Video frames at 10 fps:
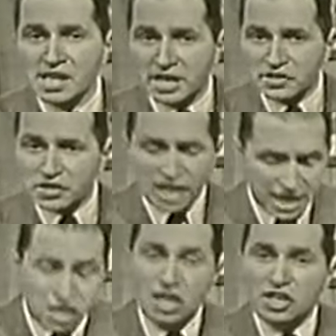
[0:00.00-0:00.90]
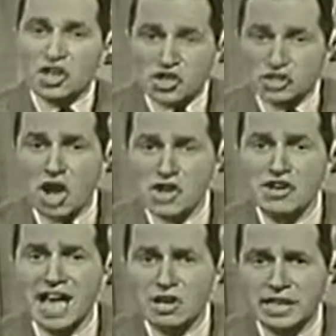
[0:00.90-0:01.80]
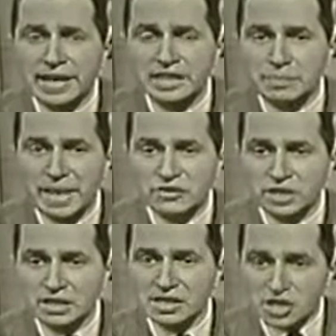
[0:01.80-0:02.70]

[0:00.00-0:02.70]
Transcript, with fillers: It is to say, you, no, you're not looking at the picture.